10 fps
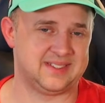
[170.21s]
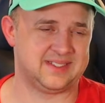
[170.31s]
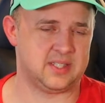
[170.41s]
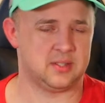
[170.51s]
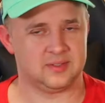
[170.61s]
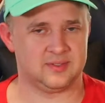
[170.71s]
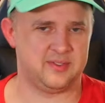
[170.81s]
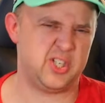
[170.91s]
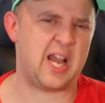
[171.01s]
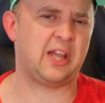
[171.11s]
So
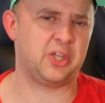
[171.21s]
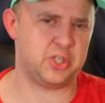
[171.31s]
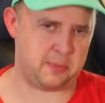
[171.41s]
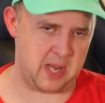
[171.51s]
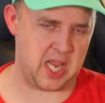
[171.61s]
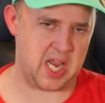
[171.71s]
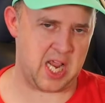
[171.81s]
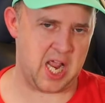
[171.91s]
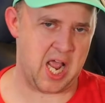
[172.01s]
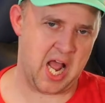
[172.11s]
challenge me.
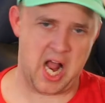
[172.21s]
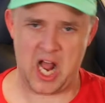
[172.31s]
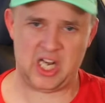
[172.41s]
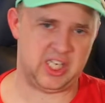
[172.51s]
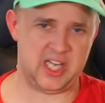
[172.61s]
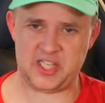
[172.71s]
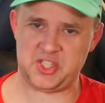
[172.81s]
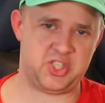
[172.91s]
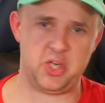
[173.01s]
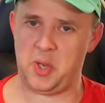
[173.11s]

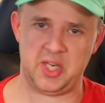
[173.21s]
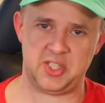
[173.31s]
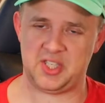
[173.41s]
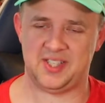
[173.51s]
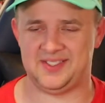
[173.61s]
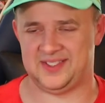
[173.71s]
Let's do it.